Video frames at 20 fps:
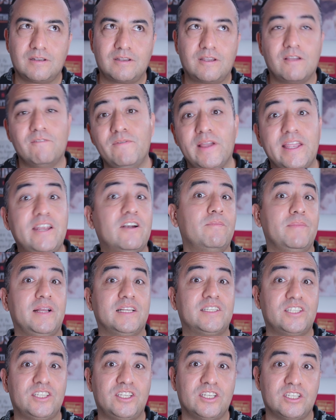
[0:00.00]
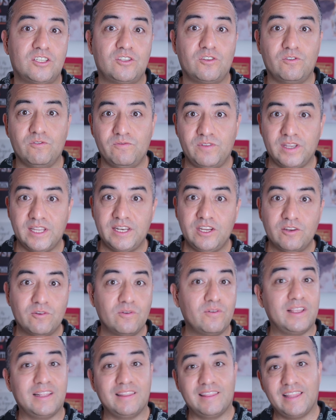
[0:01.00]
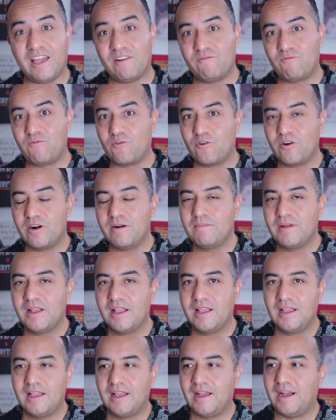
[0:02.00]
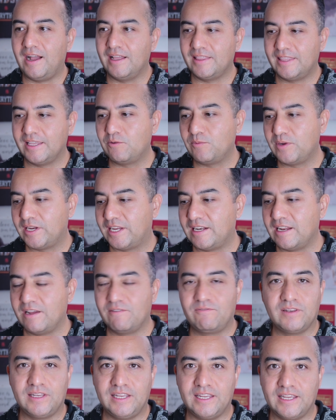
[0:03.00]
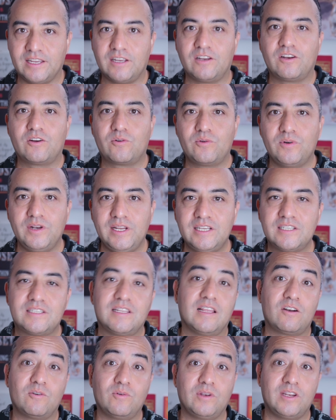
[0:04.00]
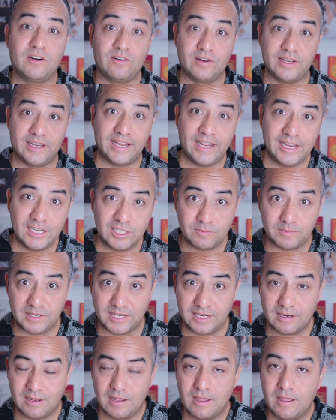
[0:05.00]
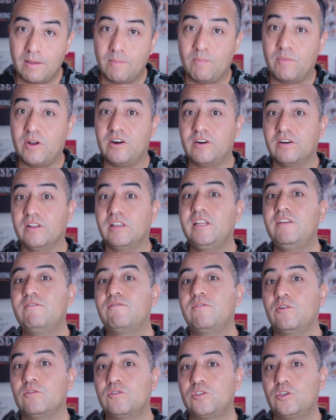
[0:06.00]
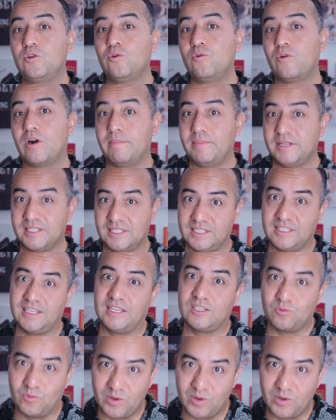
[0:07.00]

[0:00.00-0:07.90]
convey our messages through video in that form, I think we could definitely increase not only our engagement, but our lead flow to our business as